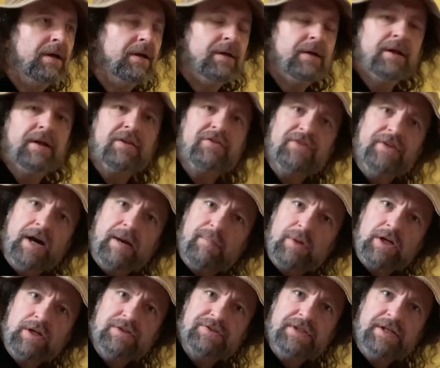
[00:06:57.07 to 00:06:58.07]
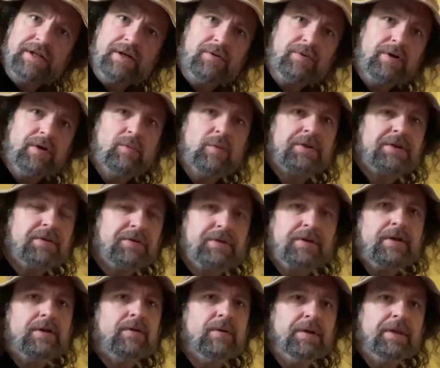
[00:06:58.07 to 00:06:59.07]
And it's not because they don't know what they're
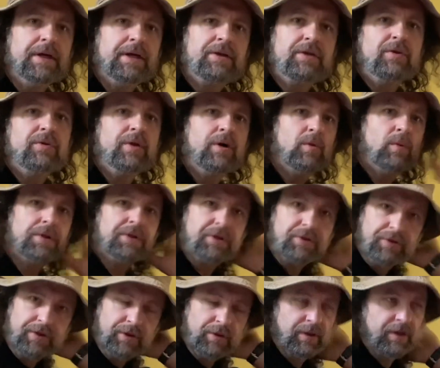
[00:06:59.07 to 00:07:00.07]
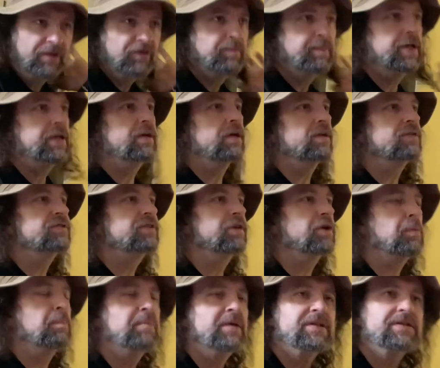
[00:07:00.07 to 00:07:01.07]
doing. They do know what they're doing. It's because
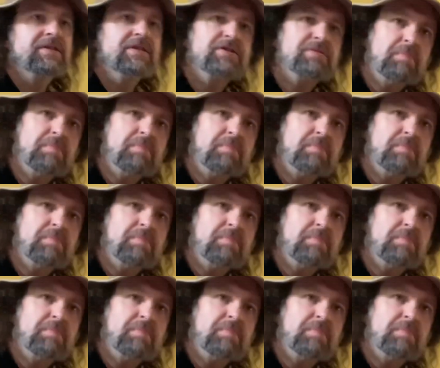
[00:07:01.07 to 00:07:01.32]
their business